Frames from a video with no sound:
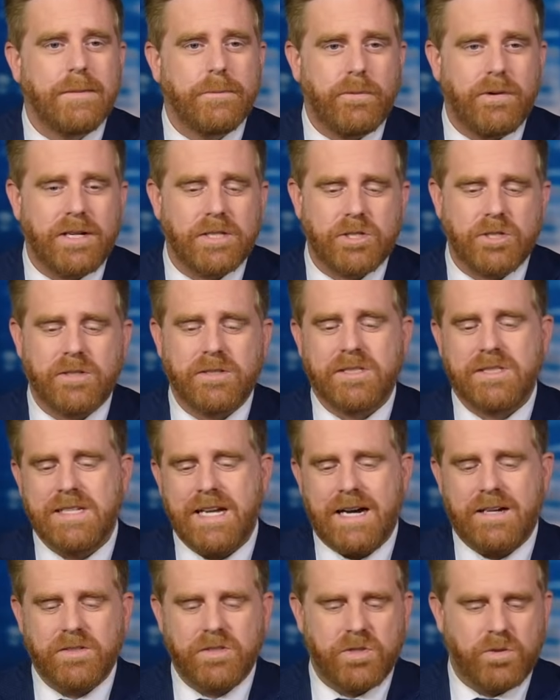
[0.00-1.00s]
Pressure is
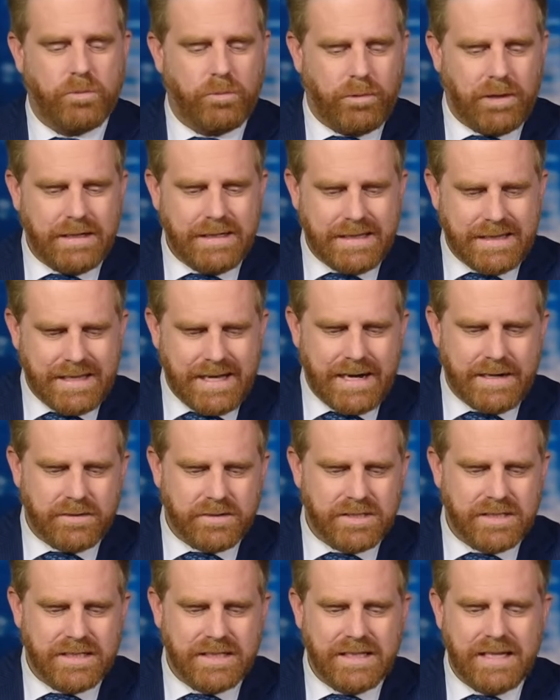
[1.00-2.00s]
down to
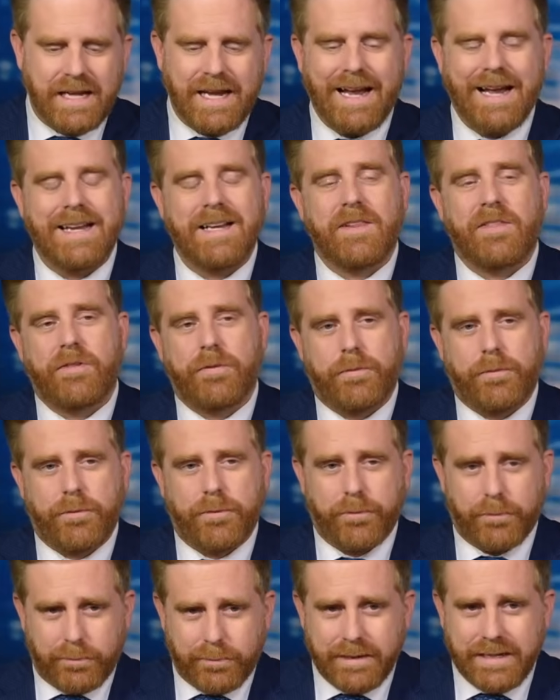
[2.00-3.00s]

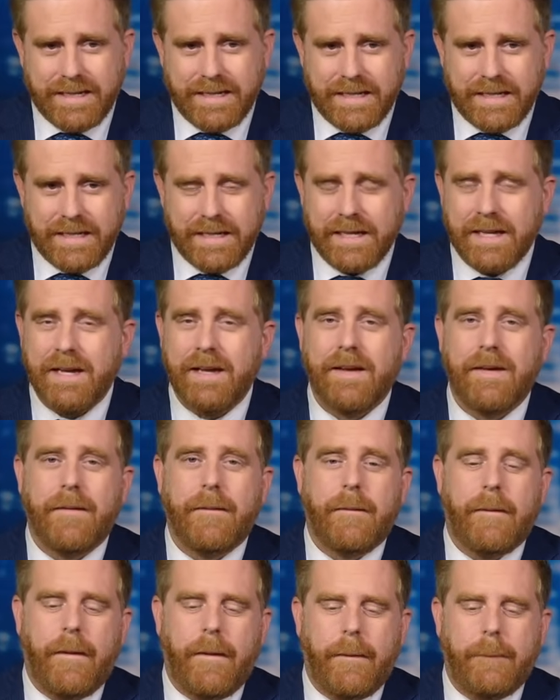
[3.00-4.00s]
1,003
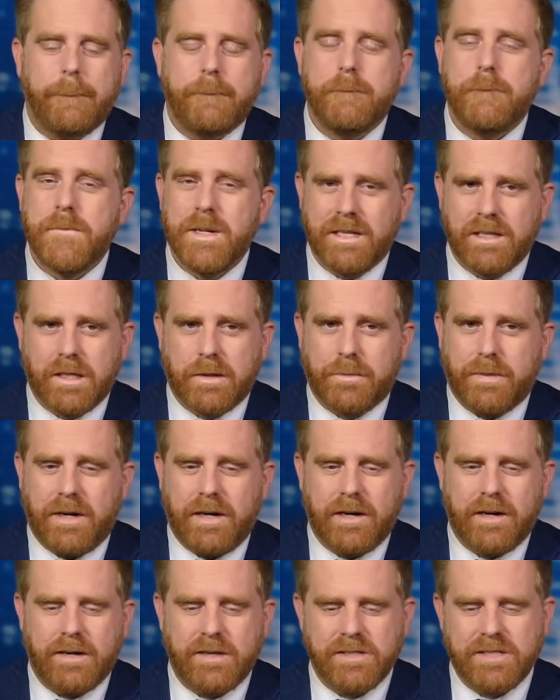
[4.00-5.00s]
uh,
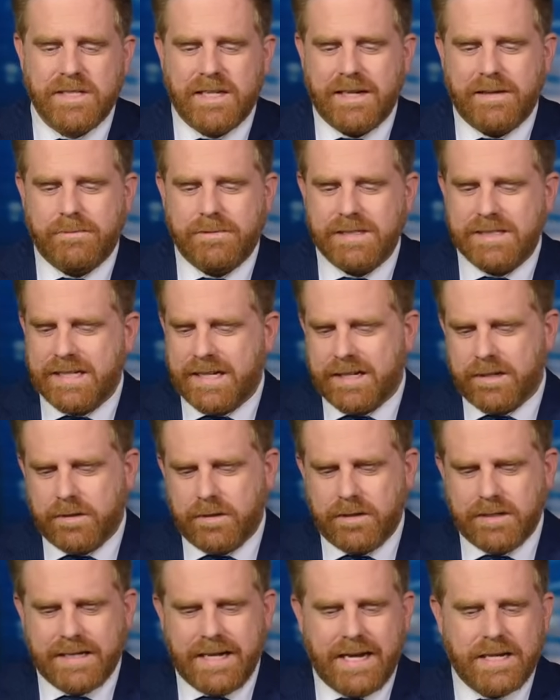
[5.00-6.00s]
millibars. And we take a
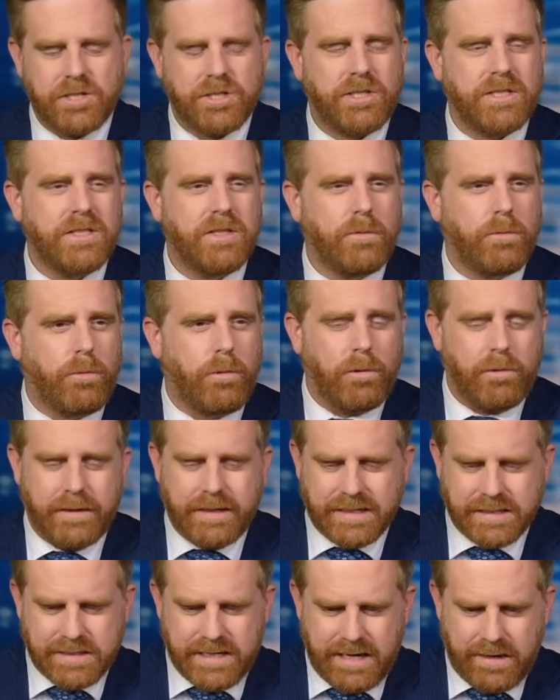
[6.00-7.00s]
look, actually, the
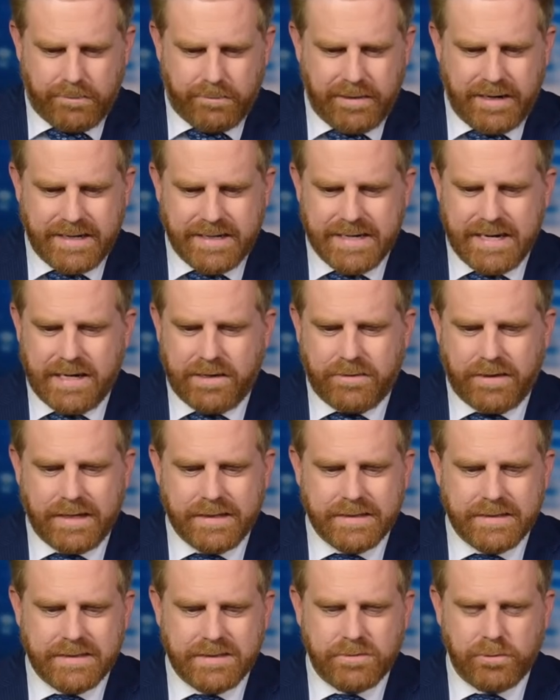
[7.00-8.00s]
warnings out right now
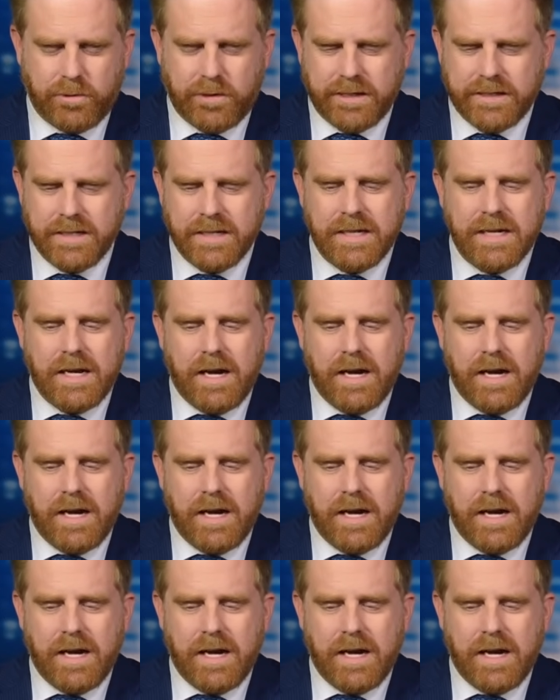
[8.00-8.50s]
on this one.